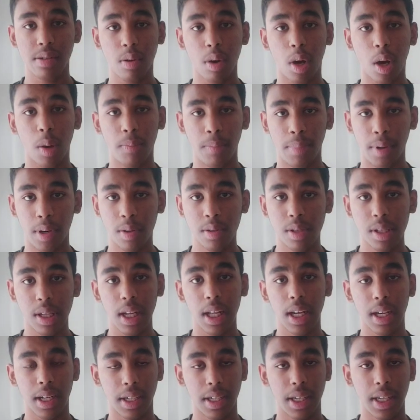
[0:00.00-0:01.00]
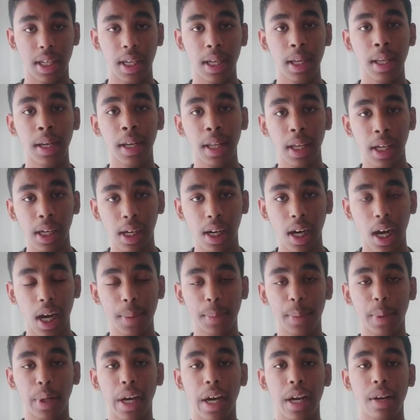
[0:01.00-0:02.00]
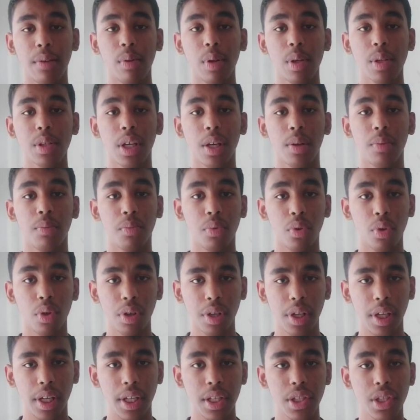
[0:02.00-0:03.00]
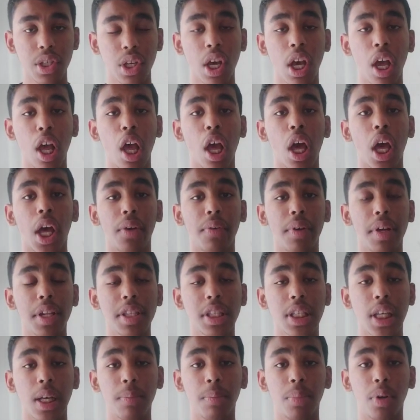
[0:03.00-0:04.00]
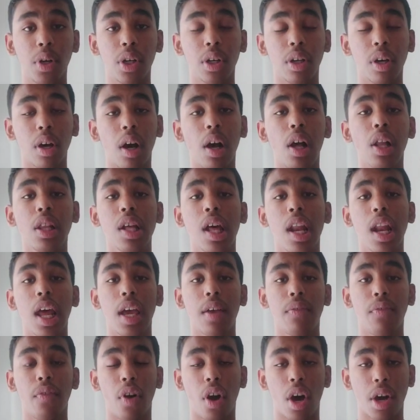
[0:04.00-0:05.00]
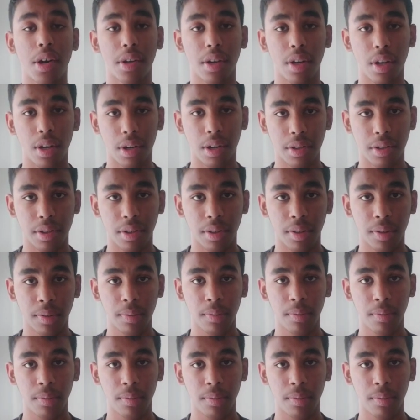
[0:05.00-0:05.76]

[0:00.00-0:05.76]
compounds like DNA, carbohydrates and proteins which support all the life on Earth.